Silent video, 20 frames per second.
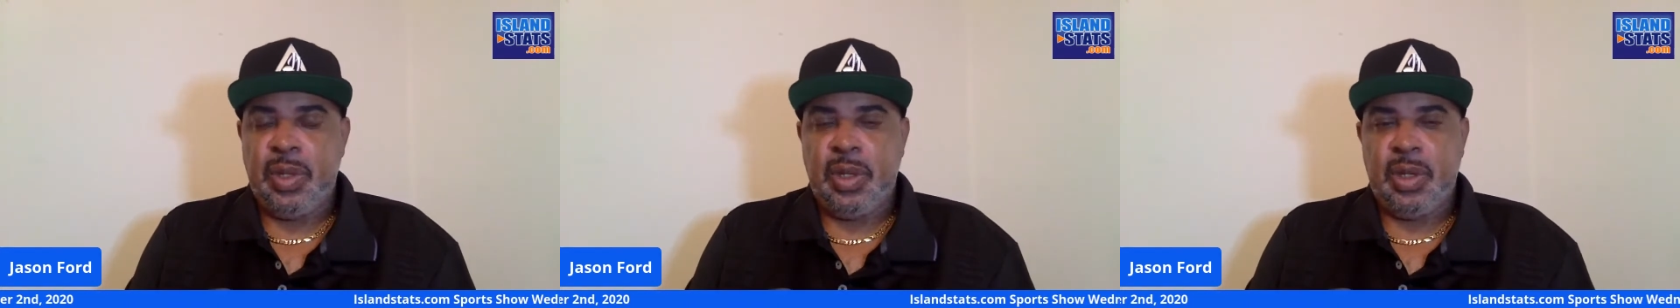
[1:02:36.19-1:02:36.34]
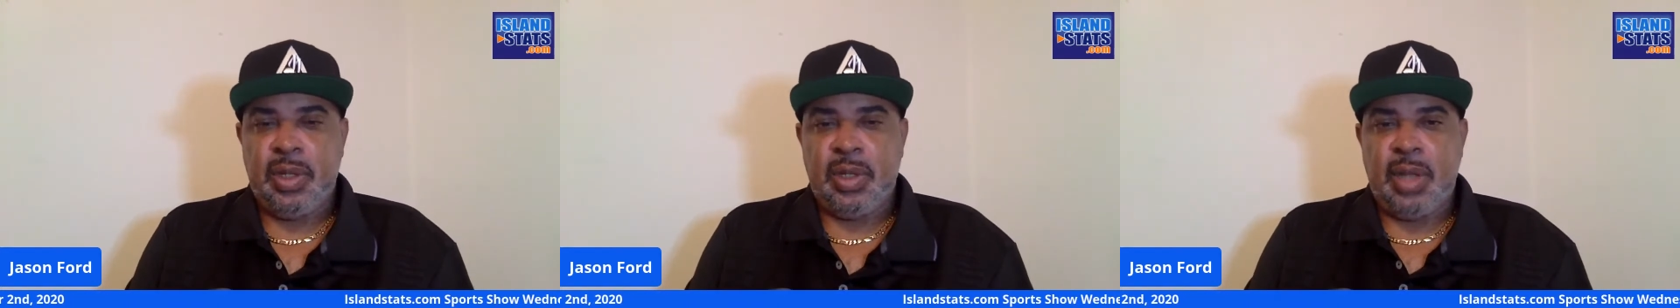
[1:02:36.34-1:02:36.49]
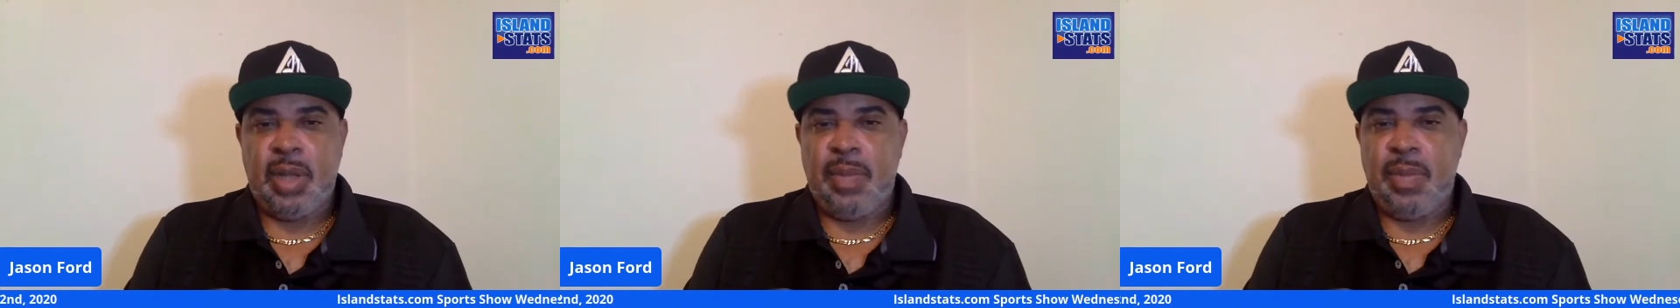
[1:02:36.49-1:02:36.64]

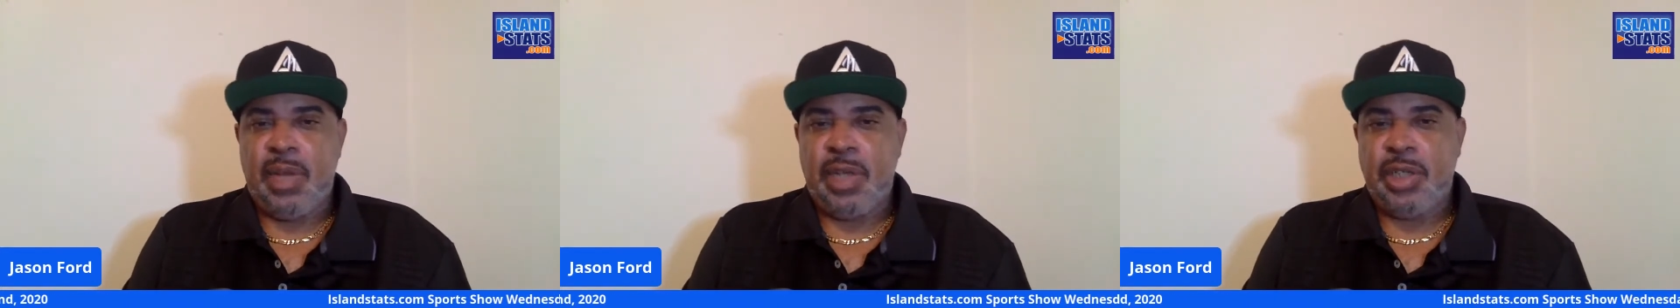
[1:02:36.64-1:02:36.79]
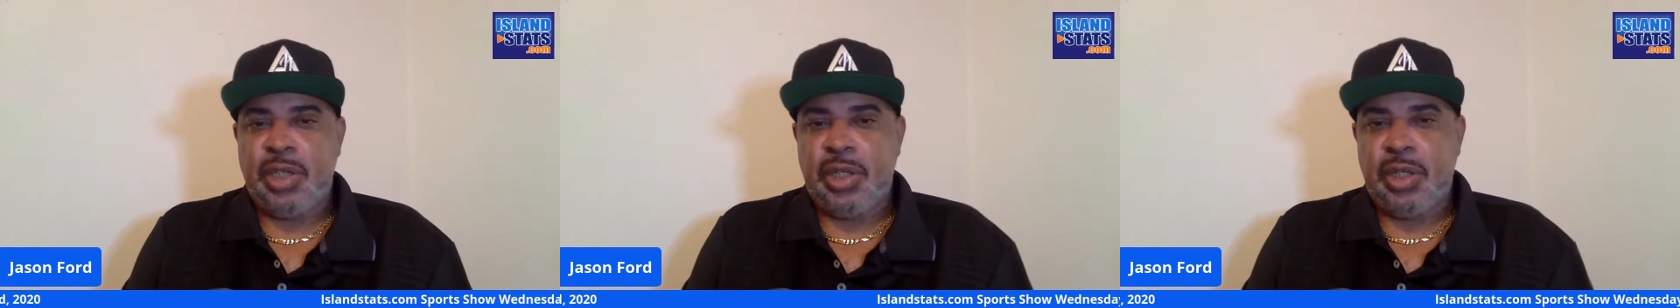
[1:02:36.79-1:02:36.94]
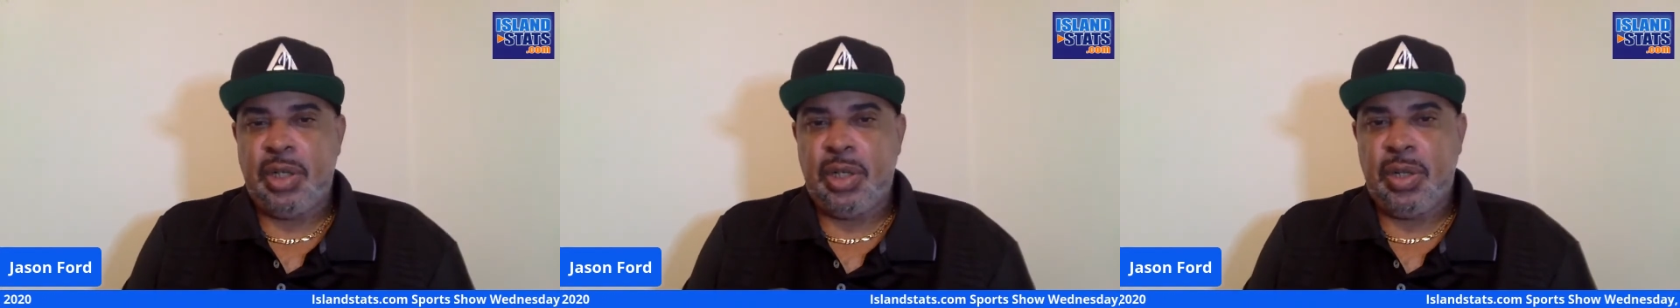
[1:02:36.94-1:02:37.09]
it's not
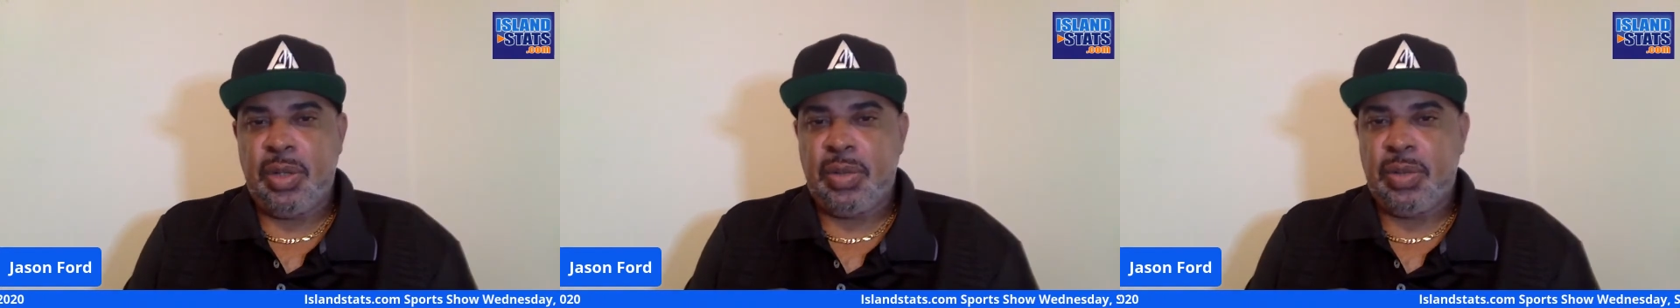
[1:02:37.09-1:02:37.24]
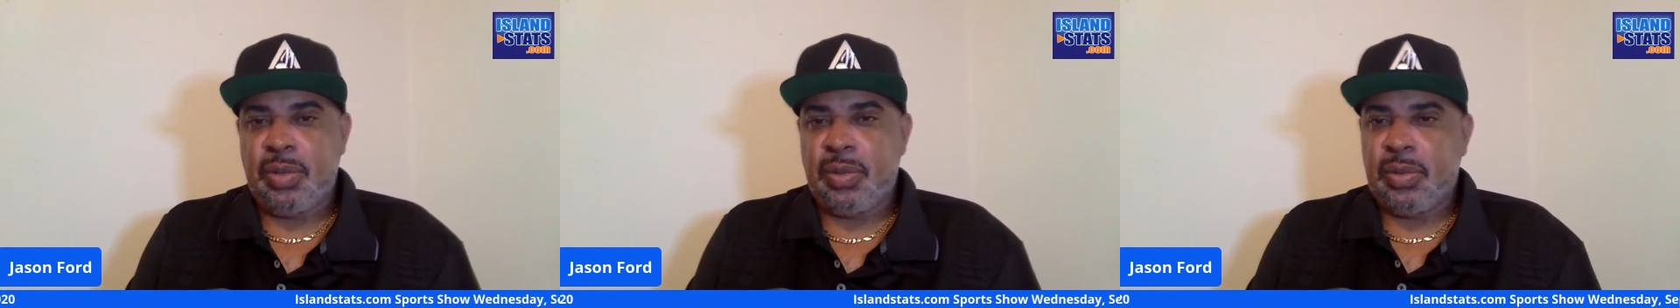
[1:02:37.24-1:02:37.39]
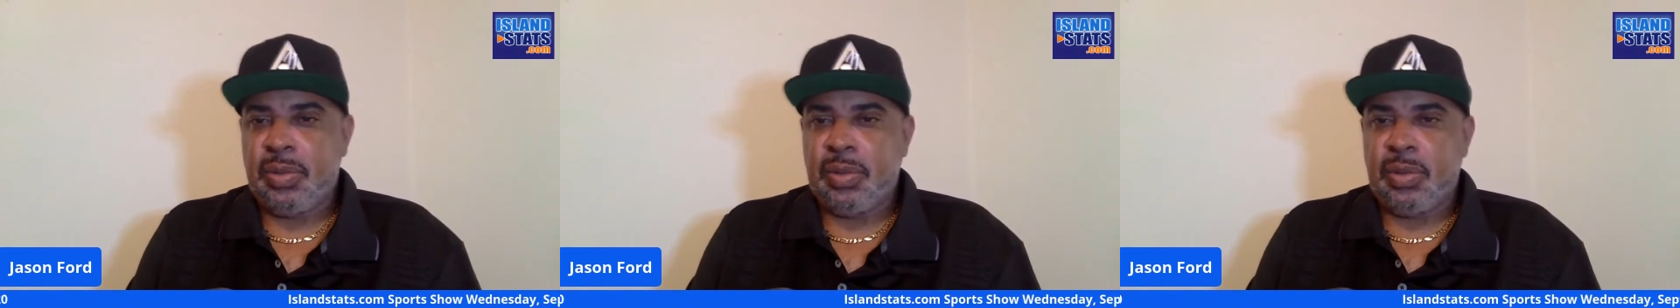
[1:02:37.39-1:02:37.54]
much,
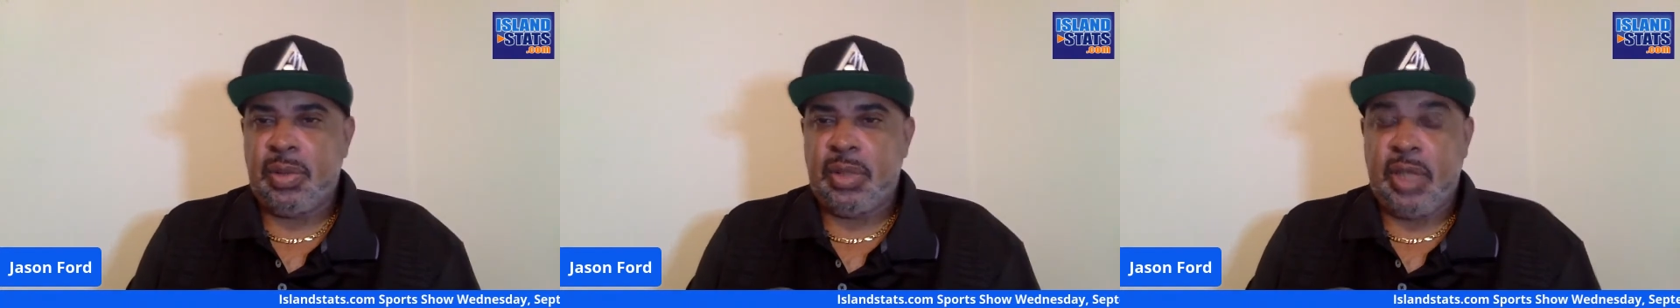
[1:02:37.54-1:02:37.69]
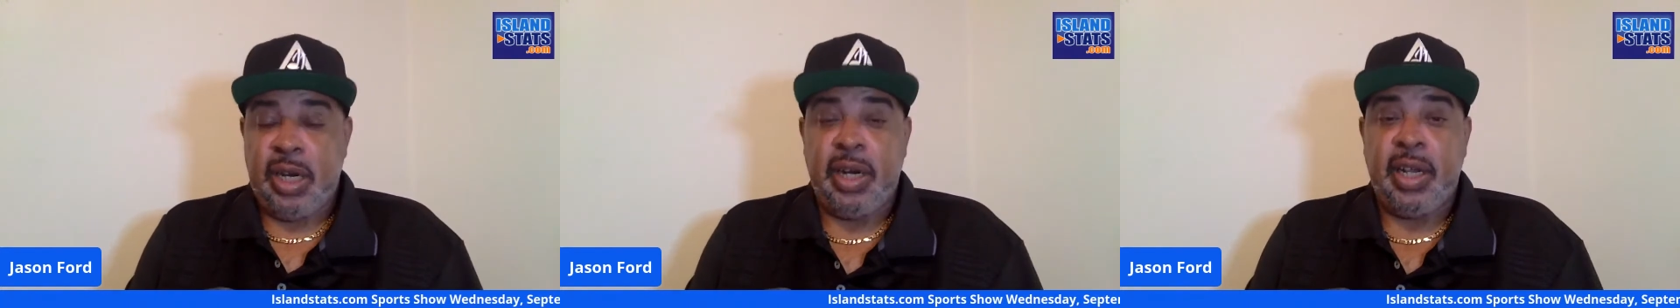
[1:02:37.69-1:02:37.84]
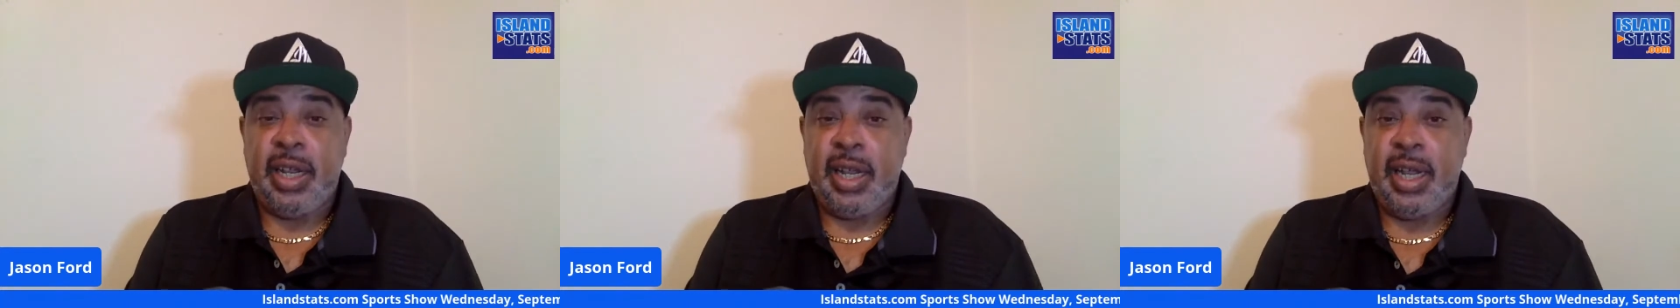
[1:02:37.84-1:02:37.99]

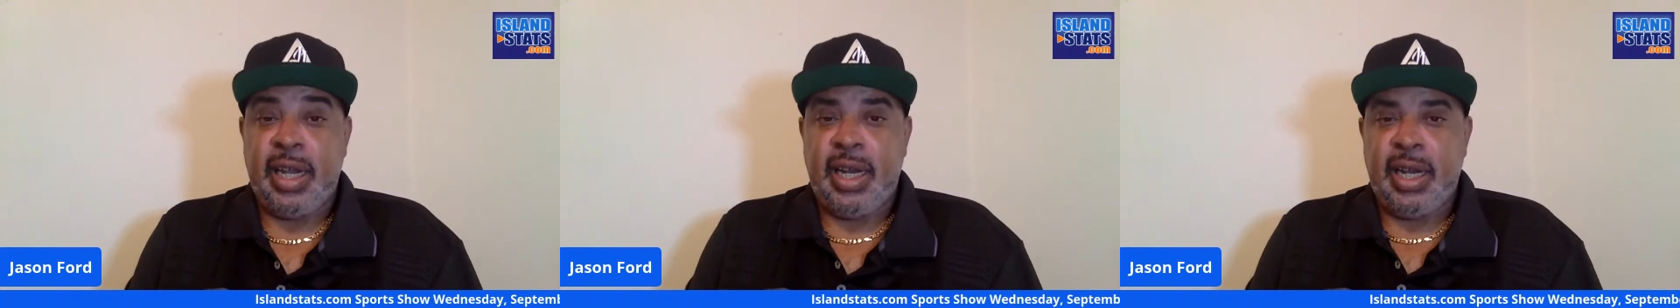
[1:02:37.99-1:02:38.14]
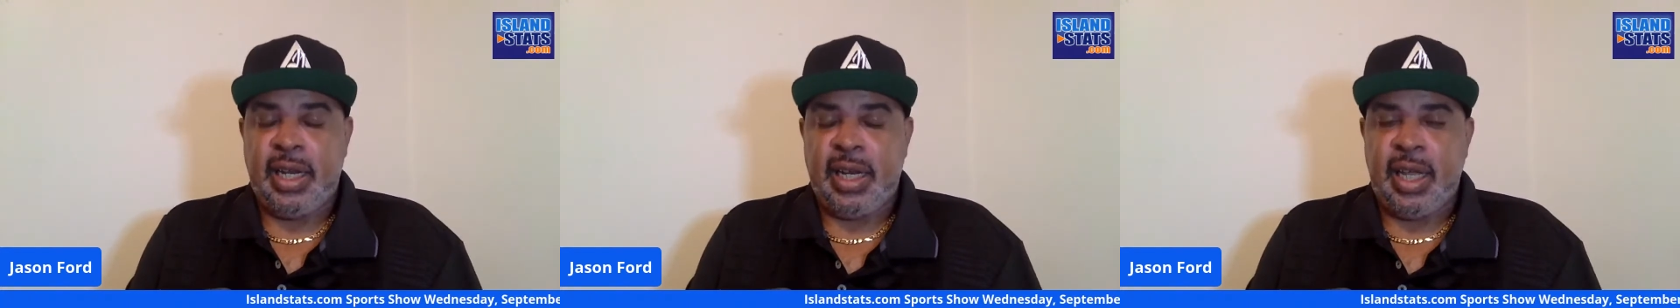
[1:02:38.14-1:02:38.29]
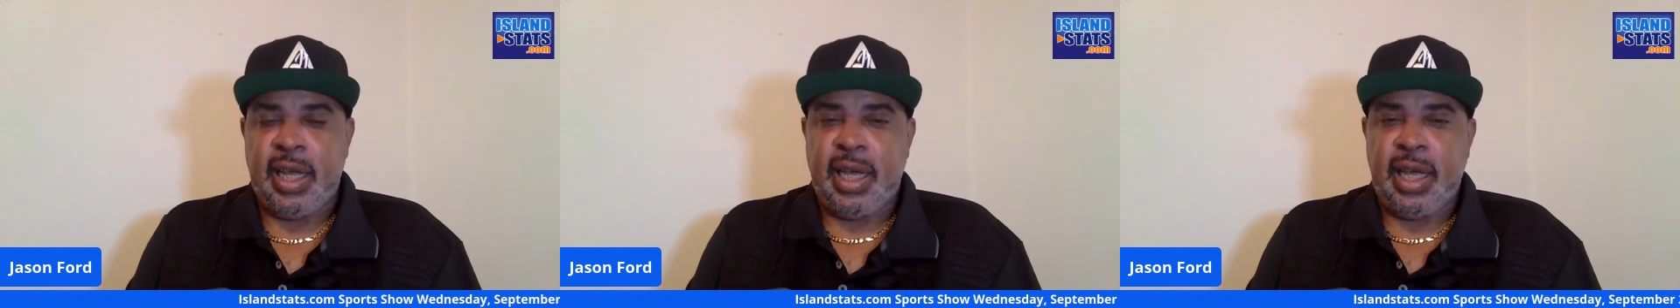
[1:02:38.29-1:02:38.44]
they're
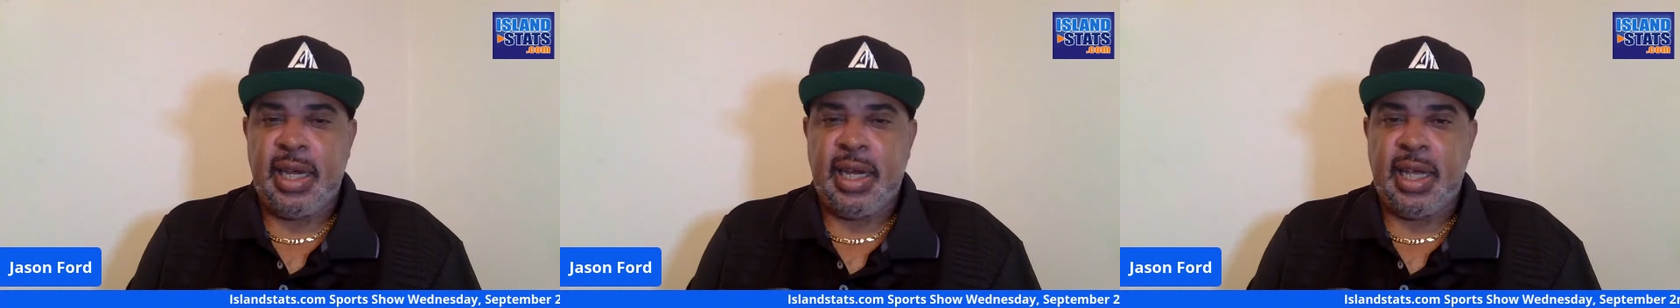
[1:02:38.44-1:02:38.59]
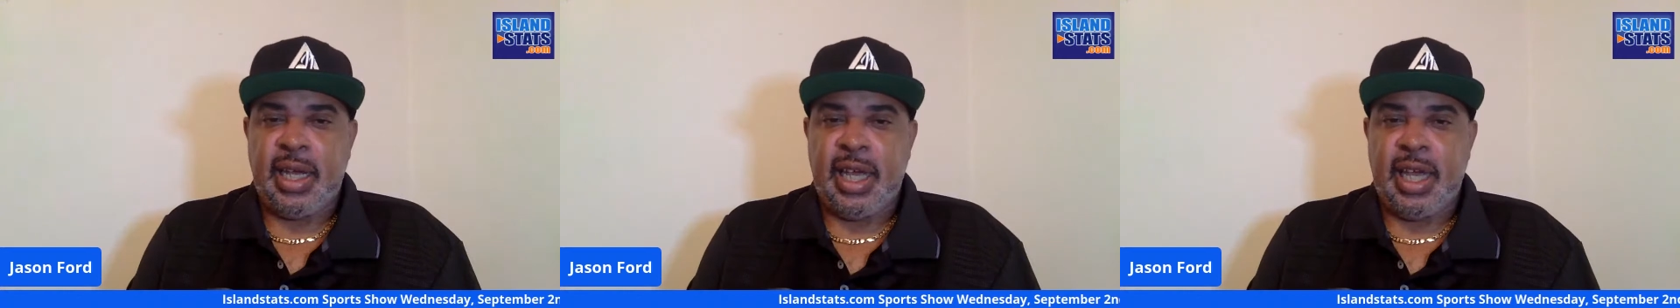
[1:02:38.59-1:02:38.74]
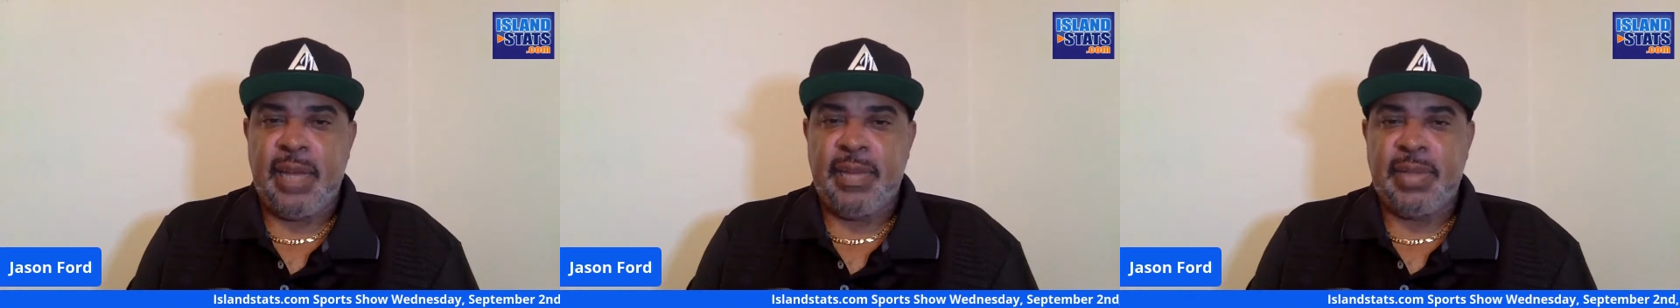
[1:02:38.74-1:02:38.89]
getting
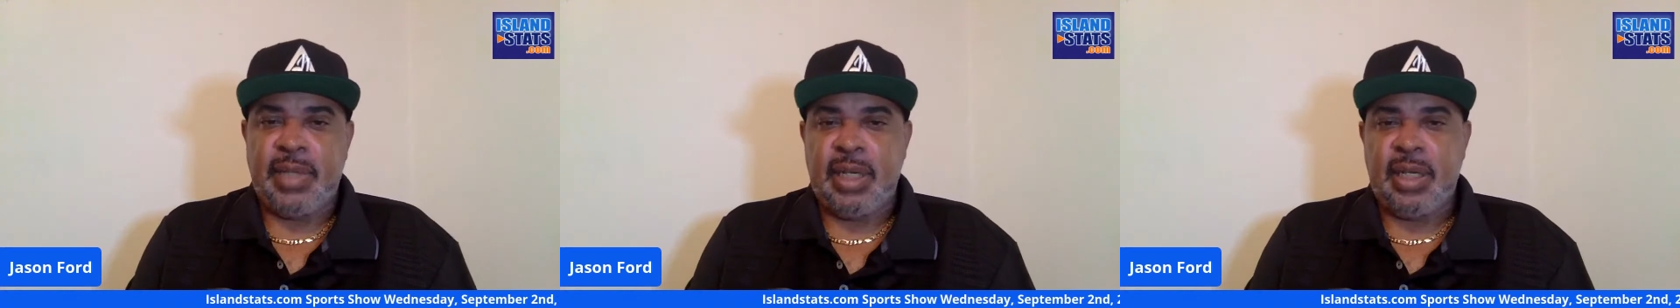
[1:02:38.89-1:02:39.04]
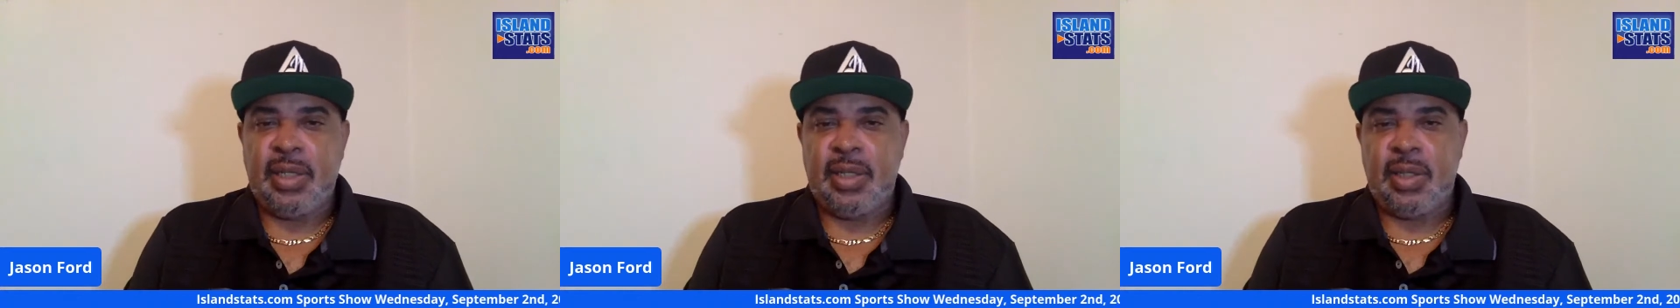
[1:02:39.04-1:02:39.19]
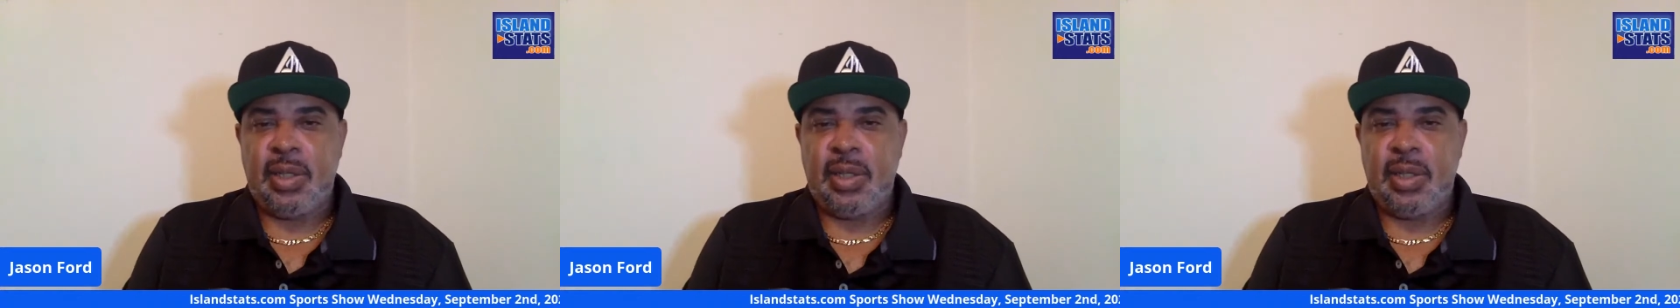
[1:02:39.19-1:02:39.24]
the games in,